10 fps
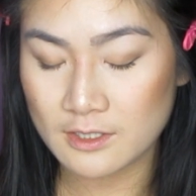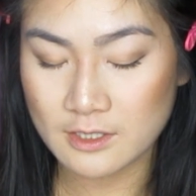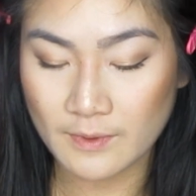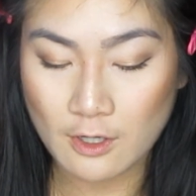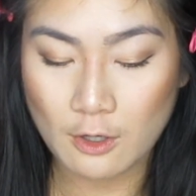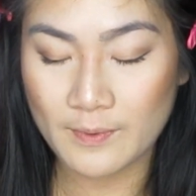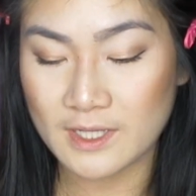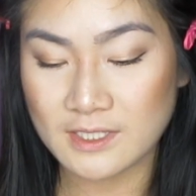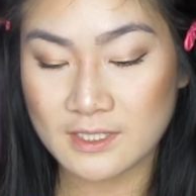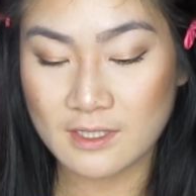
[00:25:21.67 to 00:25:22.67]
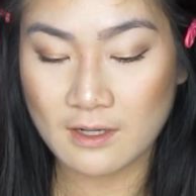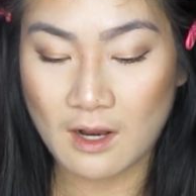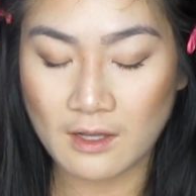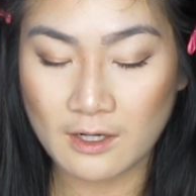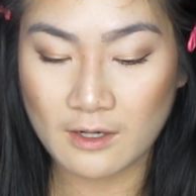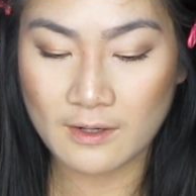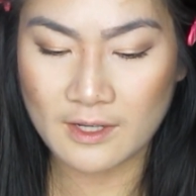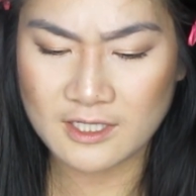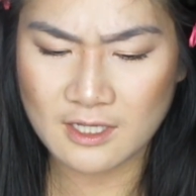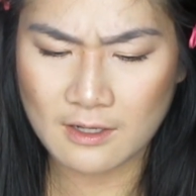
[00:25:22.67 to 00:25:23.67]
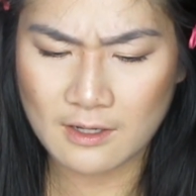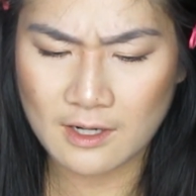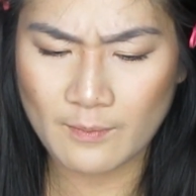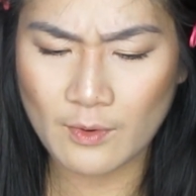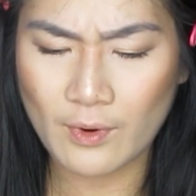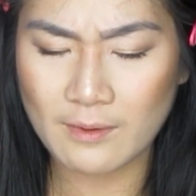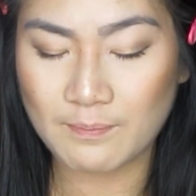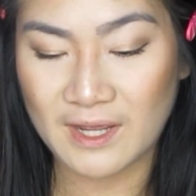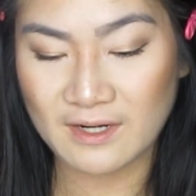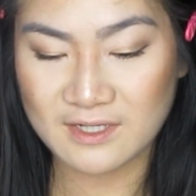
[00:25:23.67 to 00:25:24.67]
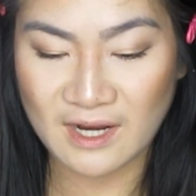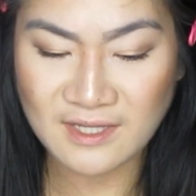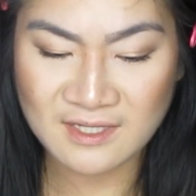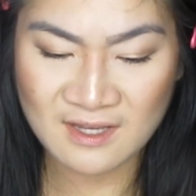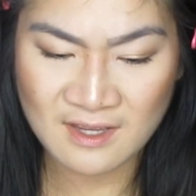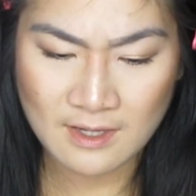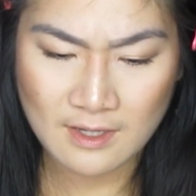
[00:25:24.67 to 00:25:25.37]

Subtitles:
So I'm gonna open this. It's in the color, it's a #1 Pink Dusk